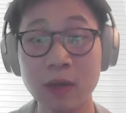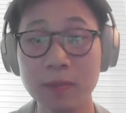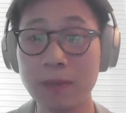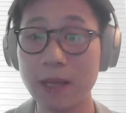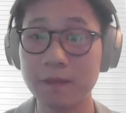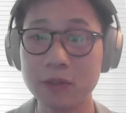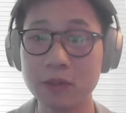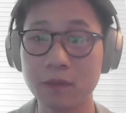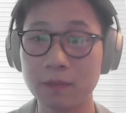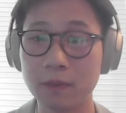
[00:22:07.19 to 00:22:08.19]
That'll be
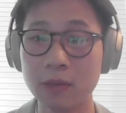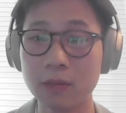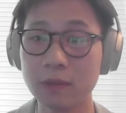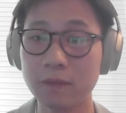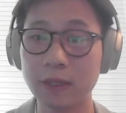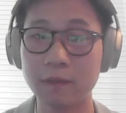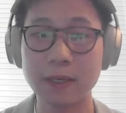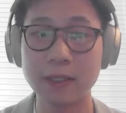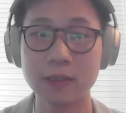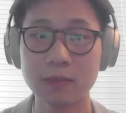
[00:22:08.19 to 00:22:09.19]
beneficial not only for the
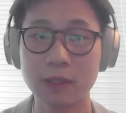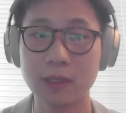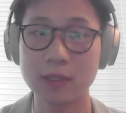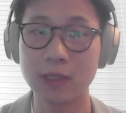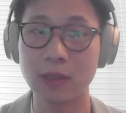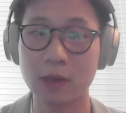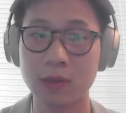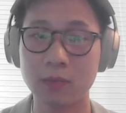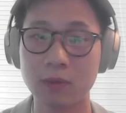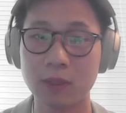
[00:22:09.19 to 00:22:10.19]
investor because they
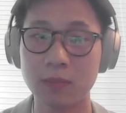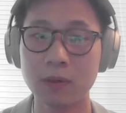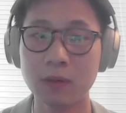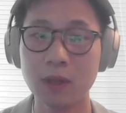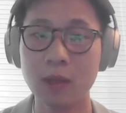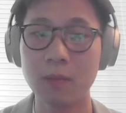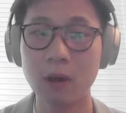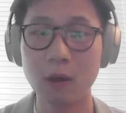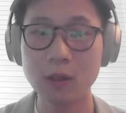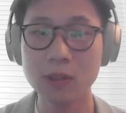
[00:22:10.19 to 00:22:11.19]
talk to more people,
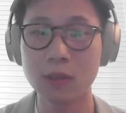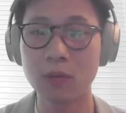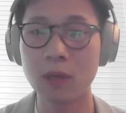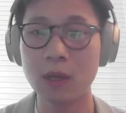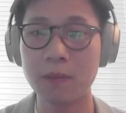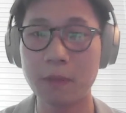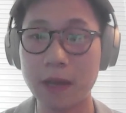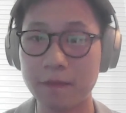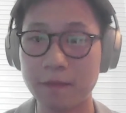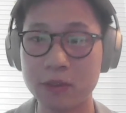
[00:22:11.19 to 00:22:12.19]
but also
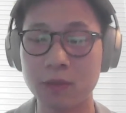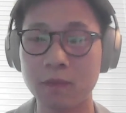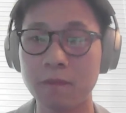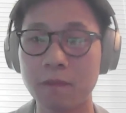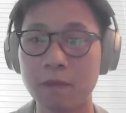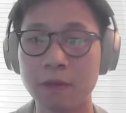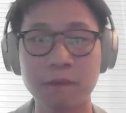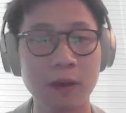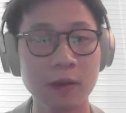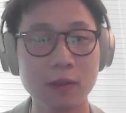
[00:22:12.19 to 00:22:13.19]
beneficial
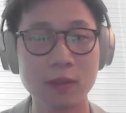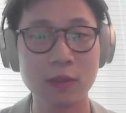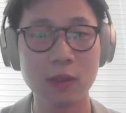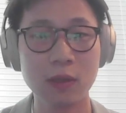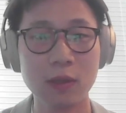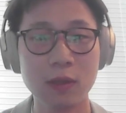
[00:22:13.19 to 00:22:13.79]
for the founders.